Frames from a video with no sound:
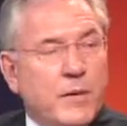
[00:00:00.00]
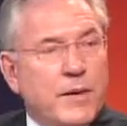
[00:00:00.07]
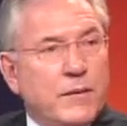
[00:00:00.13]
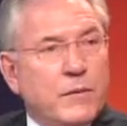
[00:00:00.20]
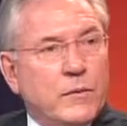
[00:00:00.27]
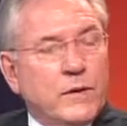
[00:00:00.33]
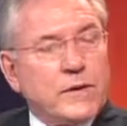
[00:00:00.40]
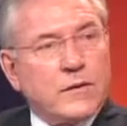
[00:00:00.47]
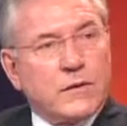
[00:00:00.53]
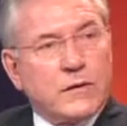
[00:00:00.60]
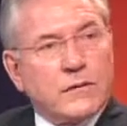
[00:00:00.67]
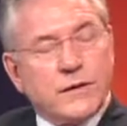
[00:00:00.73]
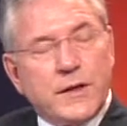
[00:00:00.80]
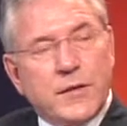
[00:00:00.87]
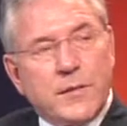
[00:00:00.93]
We
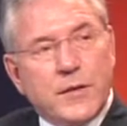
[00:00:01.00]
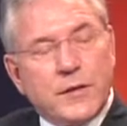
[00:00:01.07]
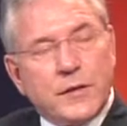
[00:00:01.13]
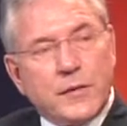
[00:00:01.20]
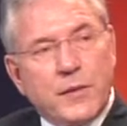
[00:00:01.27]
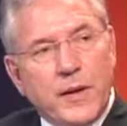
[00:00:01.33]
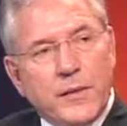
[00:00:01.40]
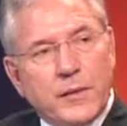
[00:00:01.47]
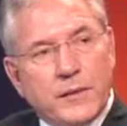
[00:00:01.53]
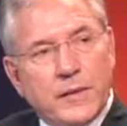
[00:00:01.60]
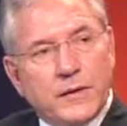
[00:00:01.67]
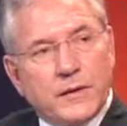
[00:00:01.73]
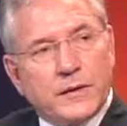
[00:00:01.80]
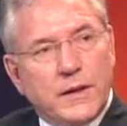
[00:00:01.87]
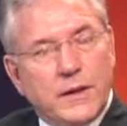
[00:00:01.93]
serve 10 million people
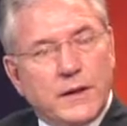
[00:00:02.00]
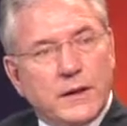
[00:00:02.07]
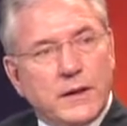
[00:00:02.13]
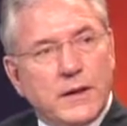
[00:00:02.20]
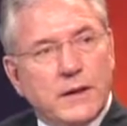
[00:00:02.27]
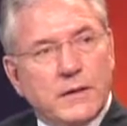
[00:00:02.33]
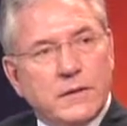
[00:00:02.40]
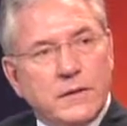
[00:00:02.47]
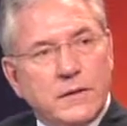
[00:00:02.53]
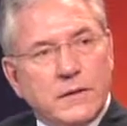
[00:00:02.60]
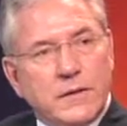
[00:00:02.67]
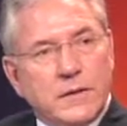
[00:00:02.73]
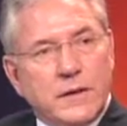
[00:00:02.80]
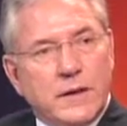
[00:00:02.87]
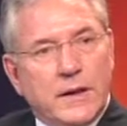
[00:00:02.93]
in our
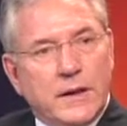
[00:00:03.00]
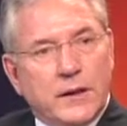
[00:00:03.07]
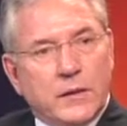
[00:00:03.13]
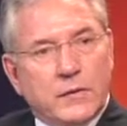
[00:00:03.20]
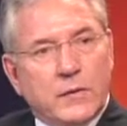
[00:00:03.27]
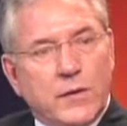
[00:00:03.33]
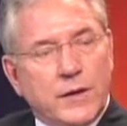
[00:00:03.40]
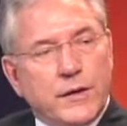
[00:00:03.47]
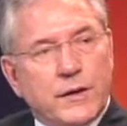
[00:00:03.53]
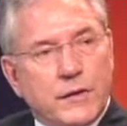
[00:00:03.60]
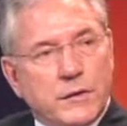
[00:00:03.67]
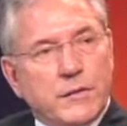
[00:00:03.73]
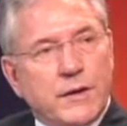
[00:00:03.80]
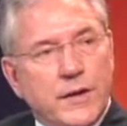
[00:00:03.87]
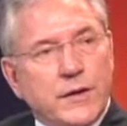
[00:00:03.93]

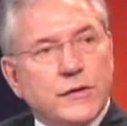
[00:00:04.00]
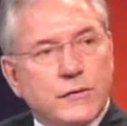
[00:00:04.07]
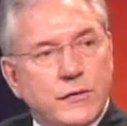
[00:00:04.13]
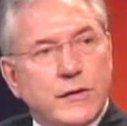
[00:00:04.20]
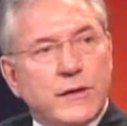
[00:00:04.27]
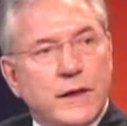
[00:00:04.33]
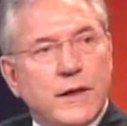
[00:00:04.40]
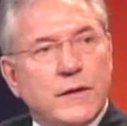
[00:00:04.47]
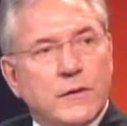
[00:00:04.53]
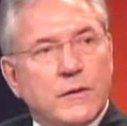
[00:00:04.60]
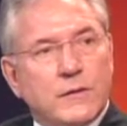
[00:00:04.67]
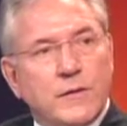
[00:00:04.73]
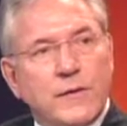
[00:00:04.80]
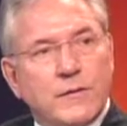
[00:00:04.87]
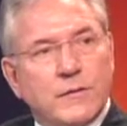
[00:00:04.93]
20-year history, and of
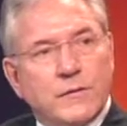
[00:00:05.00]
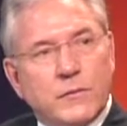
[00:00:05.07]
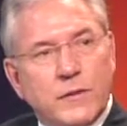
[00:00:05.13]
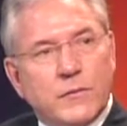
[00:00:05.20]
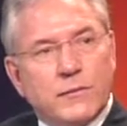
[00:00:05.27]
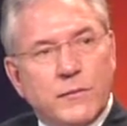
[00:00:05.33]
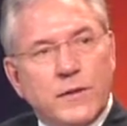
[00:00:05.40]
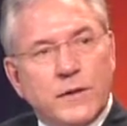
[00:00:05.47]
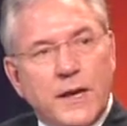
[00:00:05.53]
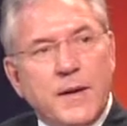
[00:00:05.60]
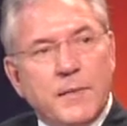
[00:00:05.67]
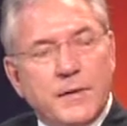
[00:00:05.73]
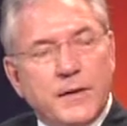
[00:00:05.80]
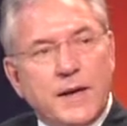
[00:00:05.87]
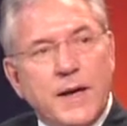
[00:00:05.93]
course we've been
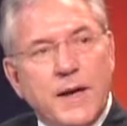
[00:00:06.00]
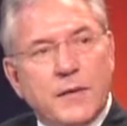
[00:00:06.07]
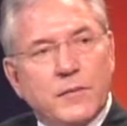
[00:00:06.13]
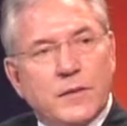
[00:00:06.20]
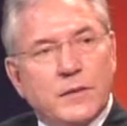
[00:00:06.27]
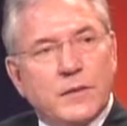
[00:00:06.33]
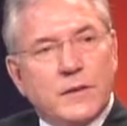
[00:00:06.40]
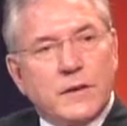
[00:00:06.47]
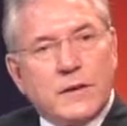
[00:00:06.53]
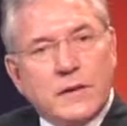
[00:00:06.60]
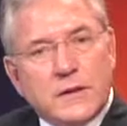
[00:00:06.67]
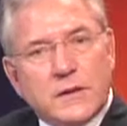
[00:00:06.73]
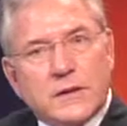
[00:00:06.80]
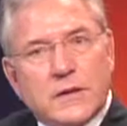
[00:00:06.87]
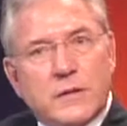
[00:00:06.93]
keeping the count, but
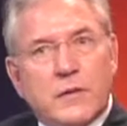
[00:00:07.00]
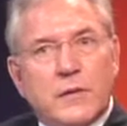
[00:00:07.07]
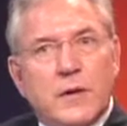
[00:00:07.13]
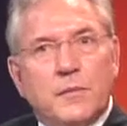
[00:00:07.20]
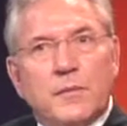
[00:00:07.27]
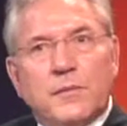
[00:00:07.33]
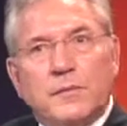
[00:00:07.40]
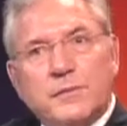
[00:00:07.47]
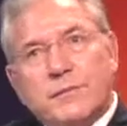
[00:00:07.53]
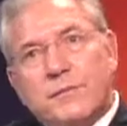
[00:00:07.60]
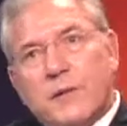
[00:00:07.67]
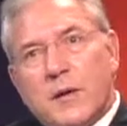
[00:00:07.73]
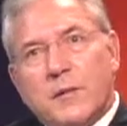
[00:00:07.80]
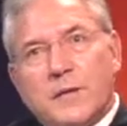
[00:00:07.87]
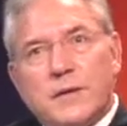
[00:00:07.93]
so we're up
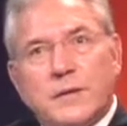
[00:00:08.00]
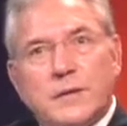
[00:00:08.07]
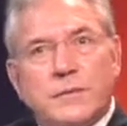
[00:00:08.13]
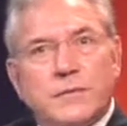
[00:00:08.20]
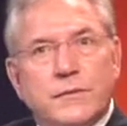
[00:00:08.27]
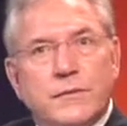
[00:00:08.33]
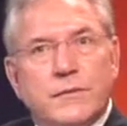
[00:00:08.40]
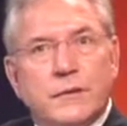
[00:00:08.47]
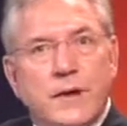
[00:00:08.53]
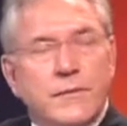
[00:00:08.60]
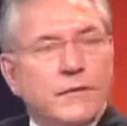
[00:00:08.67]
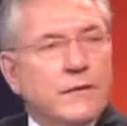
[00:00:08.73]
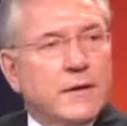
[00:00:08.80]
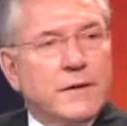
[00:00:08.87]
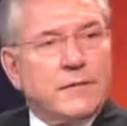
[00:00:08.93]
probably to
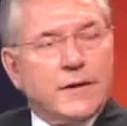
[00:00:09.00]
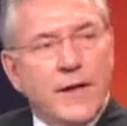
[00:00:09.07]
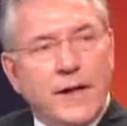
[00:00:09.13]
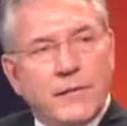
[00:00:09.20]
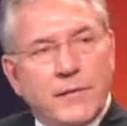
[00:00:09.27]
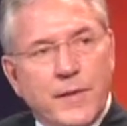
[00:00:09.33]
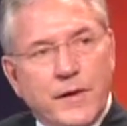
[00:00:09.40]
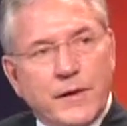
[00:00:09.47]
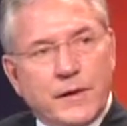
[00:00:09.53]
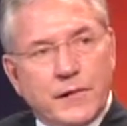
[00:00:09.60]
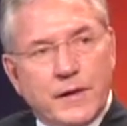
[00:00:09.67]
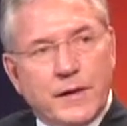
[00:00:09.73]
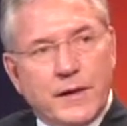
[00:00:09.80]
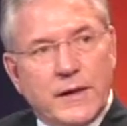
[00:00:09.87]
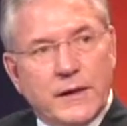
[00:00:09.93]
11.5 million
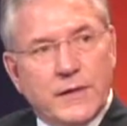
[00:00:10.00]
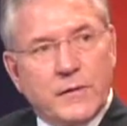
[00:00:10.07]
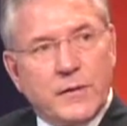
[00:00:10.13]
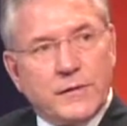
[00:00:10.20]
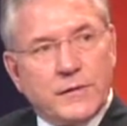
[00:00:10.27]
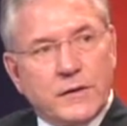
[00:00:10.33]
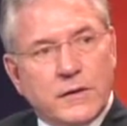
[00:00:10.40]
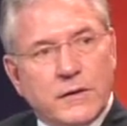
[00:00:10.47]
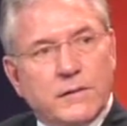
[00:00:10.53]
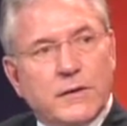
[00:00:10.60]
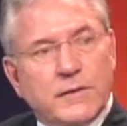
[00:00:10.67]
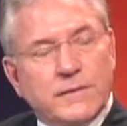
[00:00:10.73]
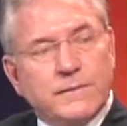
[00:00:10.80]
right now that we've served.